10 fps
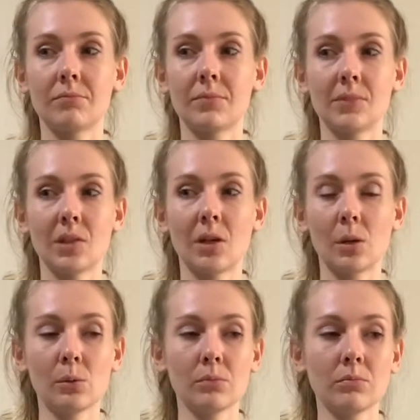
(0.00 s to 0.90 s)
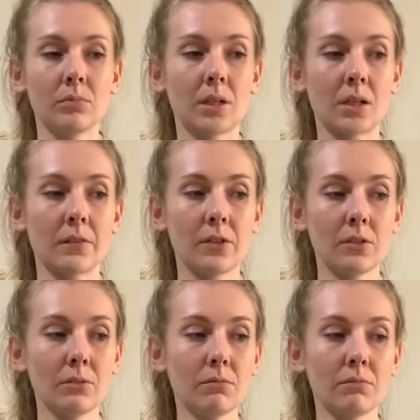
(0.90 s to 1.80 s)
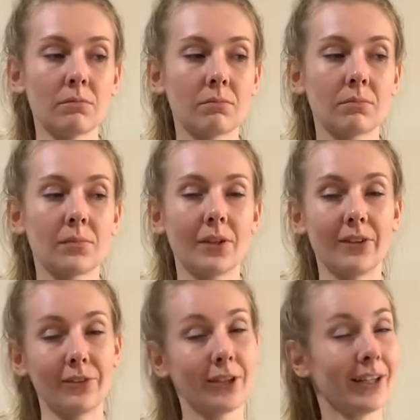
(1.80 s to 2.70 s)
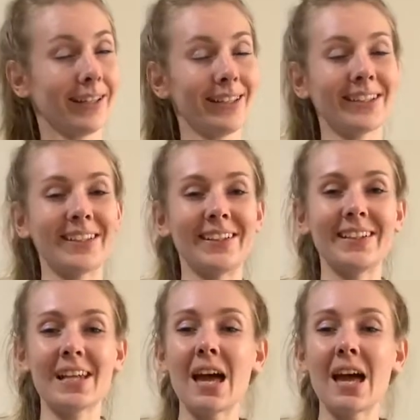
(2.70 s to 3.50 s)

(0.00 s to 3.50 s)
No? None of you? Okay, good.